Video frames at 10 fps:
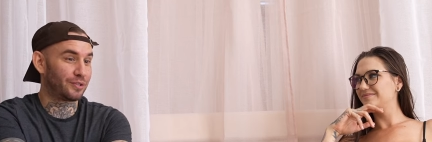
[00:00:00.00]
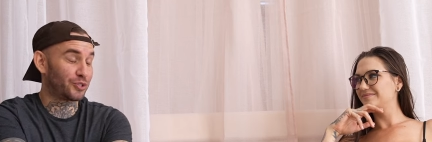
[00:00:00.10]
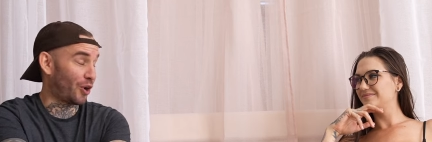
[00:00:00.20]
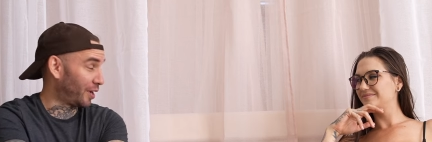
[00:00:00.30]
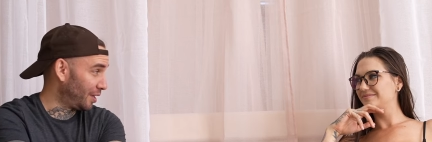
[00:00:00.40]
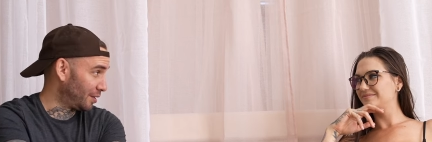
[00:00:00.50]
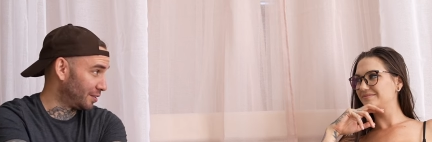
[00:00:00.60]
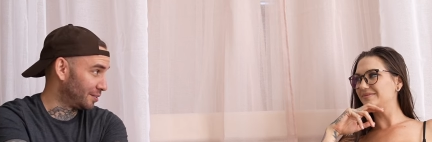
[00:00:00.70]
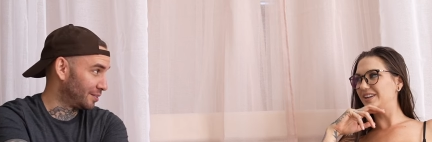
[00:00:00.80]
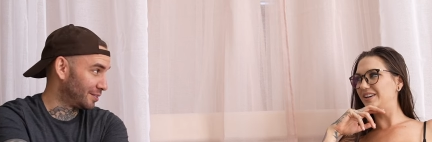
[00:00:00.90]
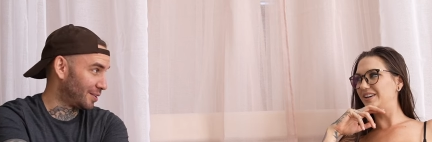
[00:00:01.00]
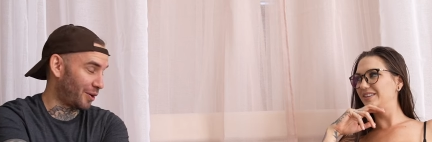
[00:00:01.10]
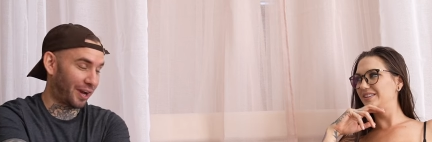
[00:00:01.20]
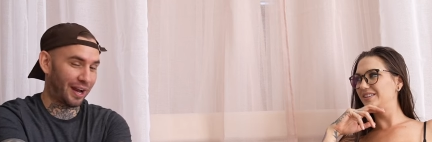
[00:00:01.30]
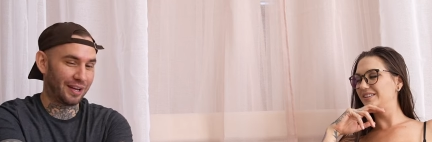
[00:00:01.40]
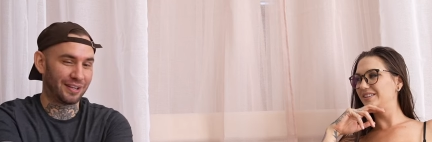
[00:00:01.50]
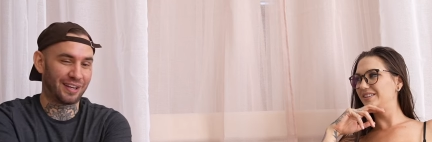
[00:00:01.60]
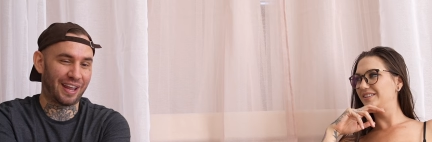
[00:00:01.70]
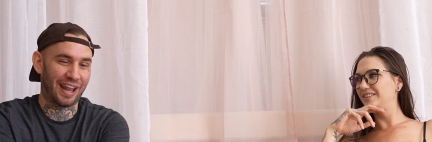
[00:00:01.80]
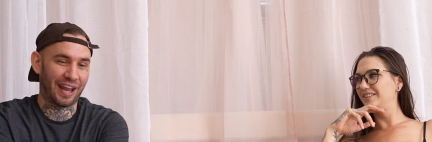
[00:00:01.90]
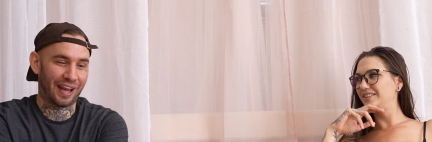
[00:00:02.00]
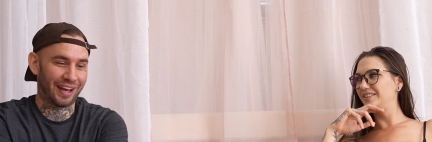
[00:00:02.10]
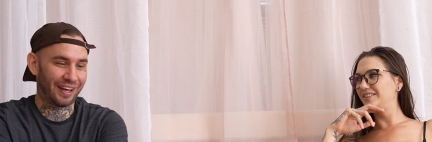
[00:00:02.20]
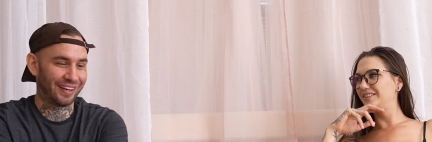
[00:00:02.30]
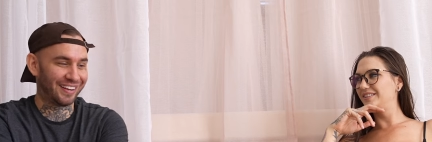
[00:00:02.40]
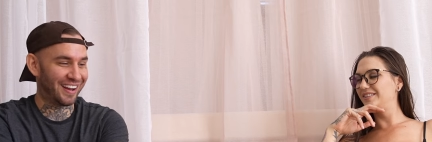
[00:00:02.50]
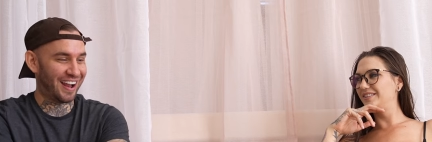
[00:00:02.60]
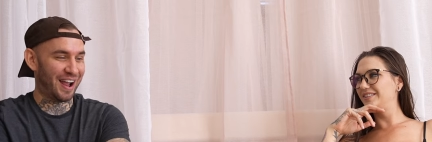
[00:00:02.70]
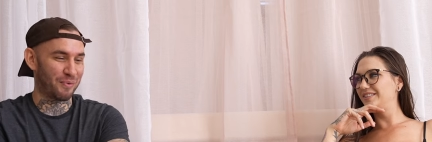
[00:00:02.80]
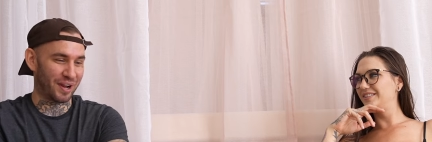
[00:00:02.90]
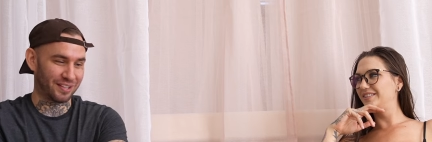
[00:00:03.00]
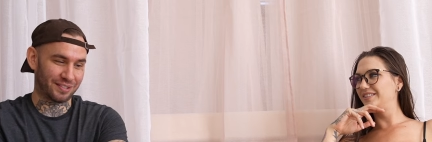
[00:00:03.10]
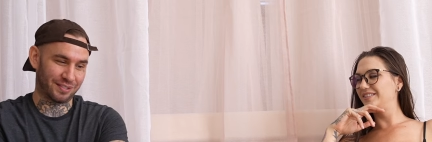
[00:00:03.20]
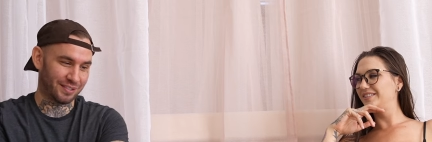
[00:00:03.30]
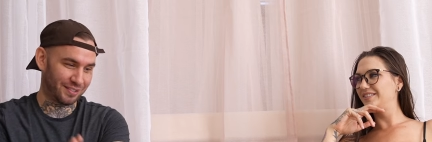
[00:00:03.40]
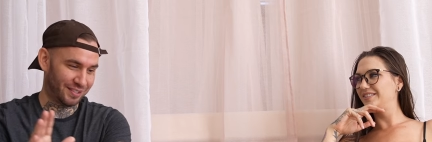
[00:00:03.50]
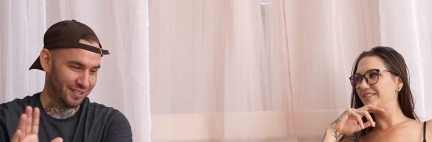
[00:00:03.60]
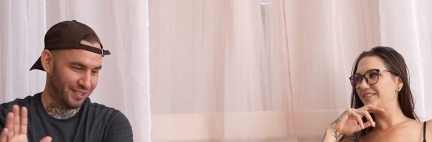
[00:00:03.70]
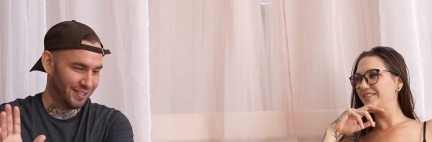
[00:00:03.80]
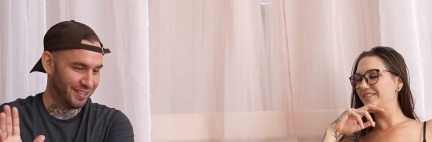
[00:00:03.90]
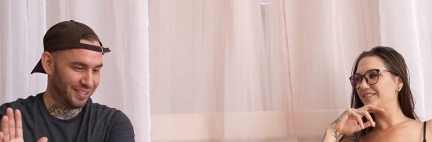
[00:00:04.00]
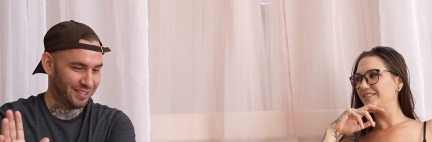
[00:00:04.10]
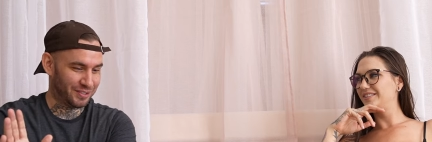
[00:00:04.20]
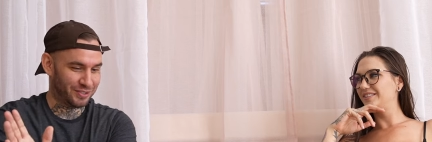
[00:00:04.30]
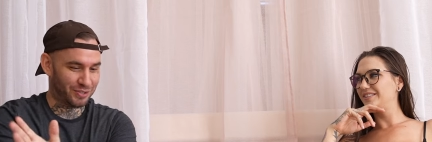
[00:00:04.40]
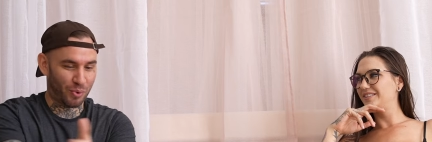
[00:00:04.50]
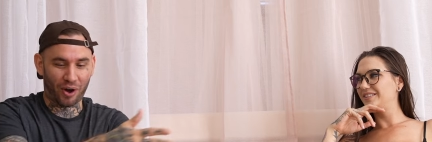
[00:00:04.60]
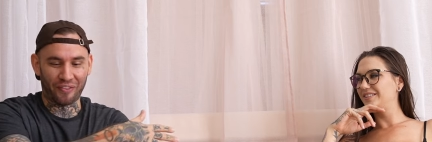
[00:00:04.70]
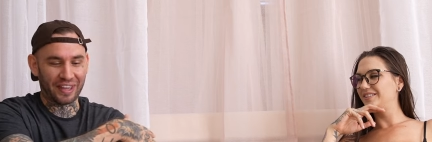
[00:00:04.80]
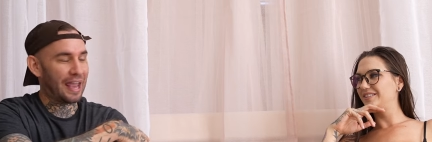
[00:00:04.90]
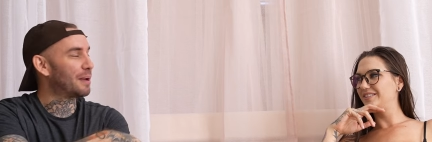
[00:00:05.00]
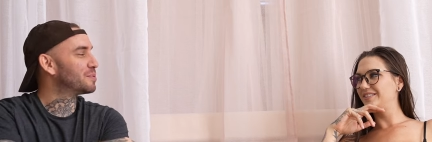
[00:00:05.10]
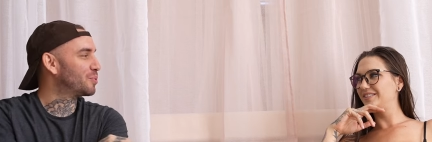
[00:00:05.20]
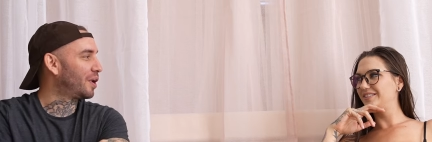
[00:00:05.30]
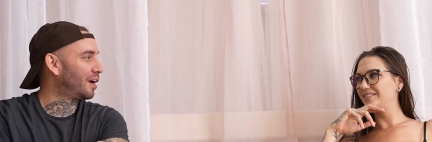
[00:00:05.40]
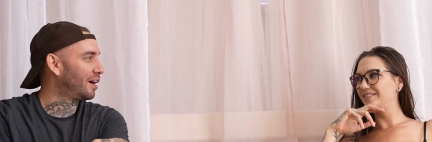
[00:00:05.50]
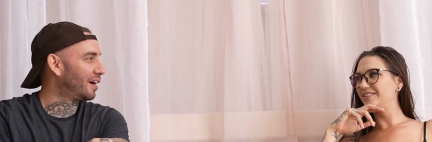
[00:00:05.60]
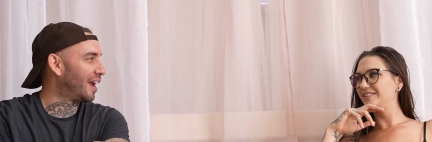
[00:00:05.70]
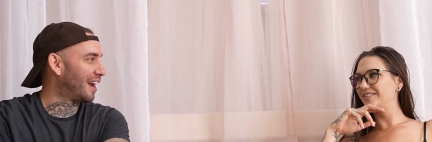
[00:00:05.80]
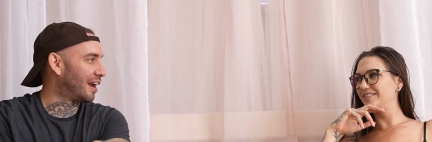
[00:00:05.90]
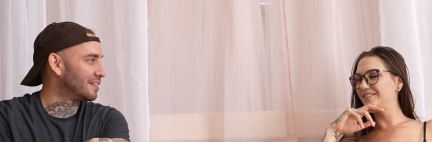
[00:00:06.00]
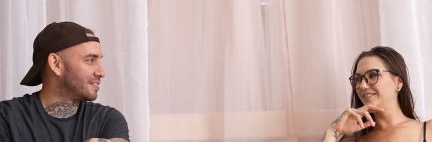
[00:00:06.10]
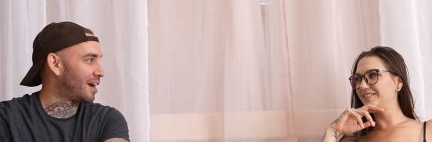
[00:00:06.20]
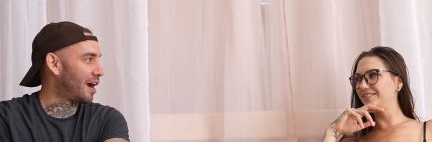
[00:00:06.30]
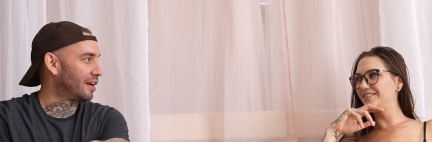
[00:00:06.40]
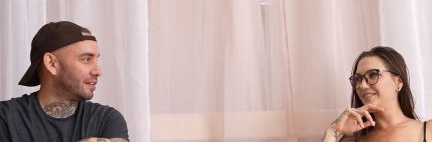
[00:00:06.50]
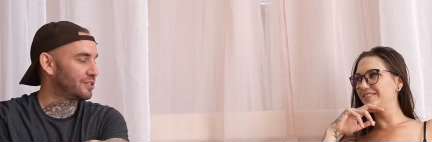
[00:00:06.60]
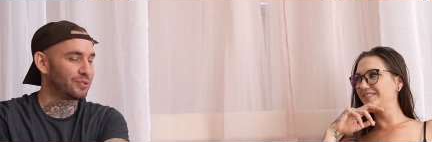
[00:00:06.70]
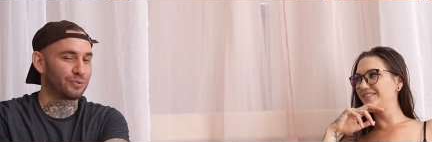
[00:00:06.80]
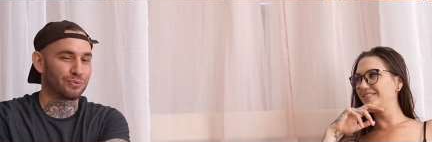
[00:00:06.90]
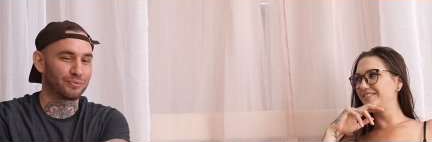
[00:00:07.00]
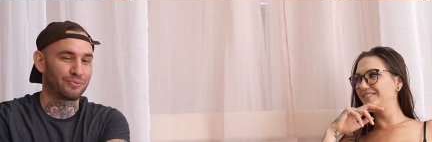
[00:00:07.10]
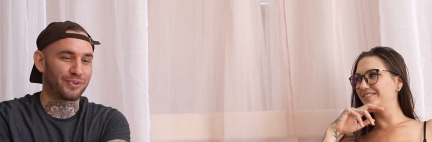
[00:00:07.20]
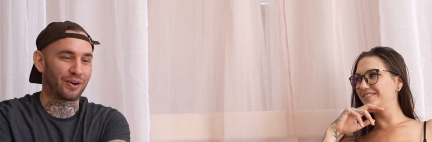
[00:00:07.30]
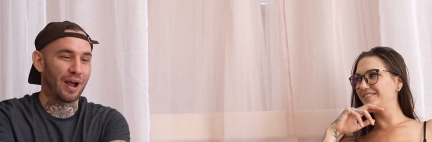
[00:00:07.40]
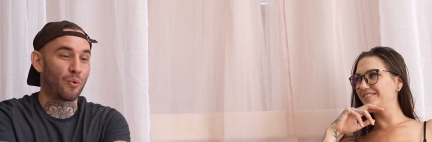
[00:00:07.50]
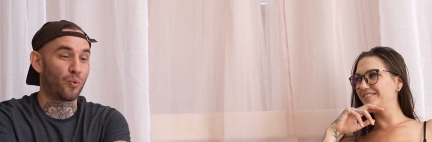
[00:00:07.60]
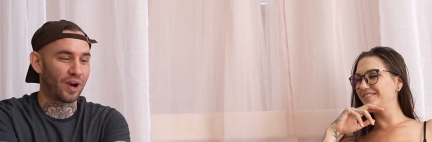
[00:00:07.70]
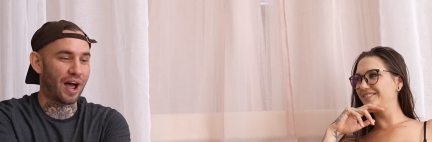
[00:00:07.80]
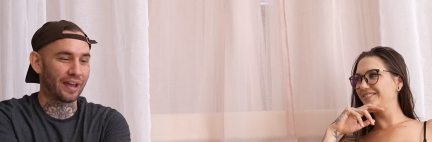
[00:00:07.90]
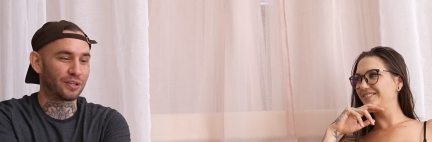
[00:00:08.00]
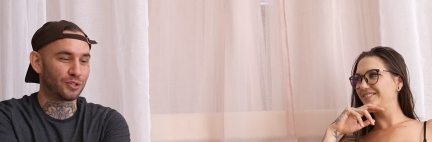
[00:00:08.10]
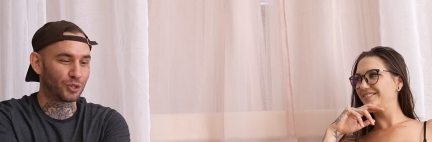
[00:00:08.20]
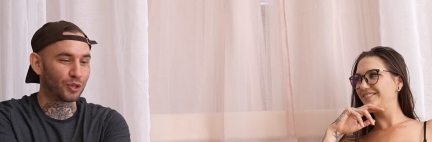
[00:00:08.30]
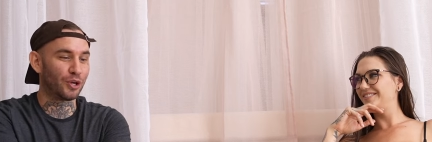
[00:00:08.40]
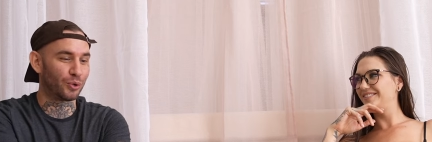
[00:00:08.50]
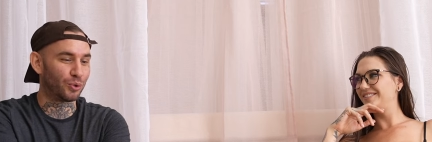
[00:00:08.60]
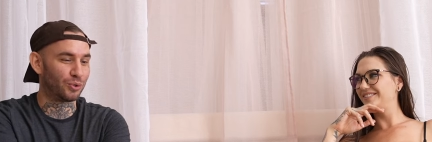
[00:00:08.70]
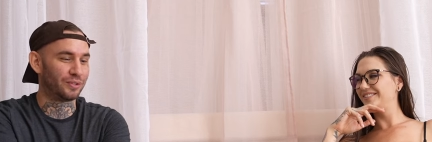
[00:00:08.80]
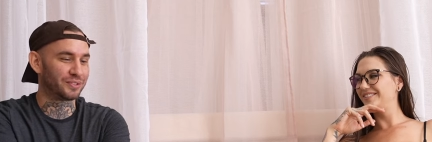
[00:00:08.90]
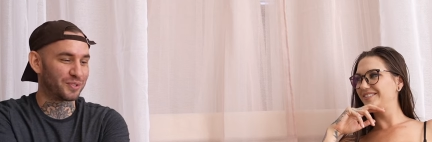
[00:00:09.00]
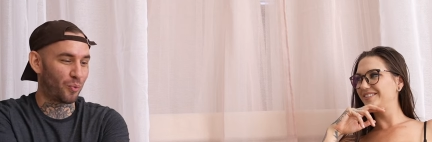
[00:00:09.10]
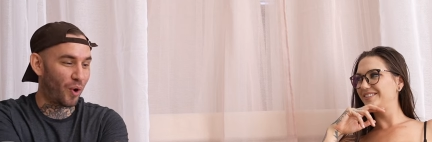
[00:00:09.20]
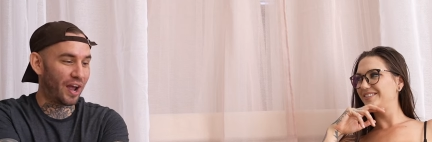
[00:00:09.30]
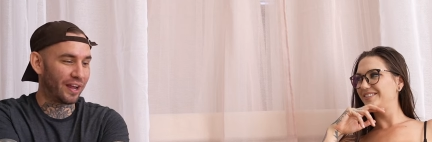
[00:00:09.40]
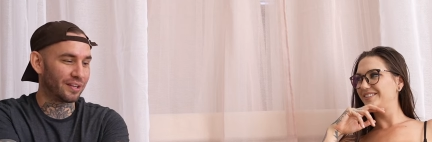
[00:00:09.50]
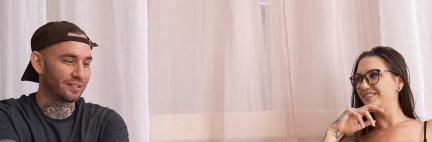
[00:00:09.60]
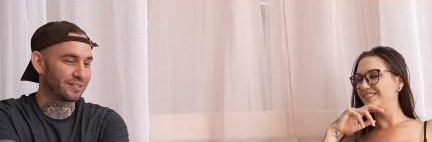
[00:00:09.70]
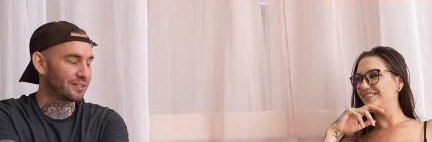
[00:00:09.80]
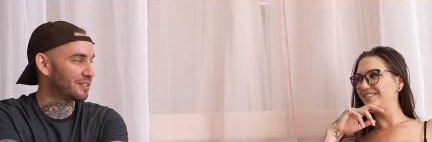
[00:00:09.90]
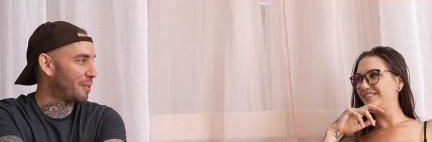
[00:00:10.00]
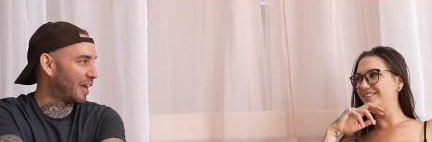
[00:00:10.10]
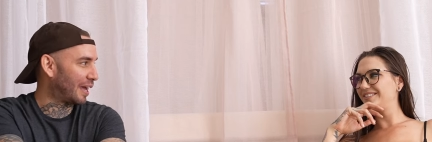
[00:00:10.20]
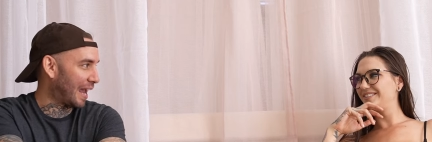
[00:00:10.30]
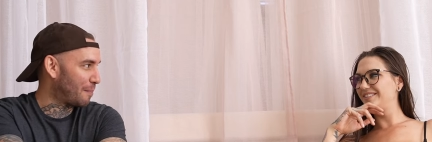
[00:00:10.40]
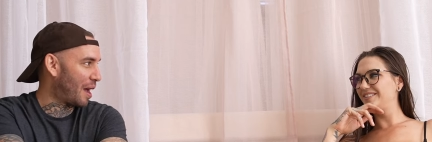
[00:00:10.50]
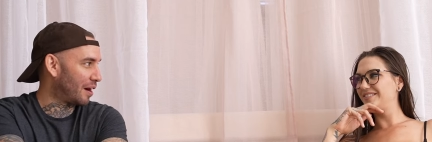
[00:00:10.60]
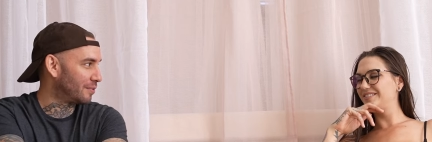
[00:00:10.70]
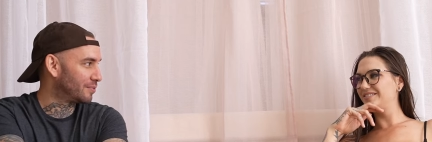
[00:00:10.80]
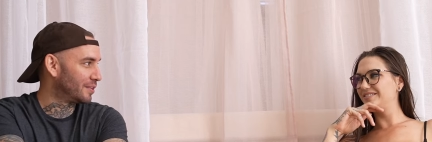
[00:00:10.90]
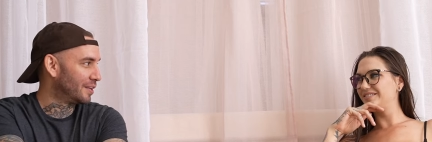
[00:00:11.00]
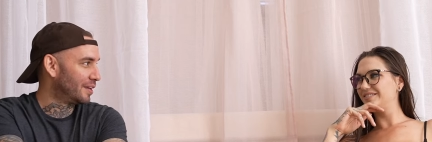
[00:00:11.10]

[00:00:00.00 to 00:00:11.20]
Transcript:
Speaker 1: Target. Uh-huh. Okay. And I went to where all the games were, and I decided to figure out what I could glue to what to make a game out of.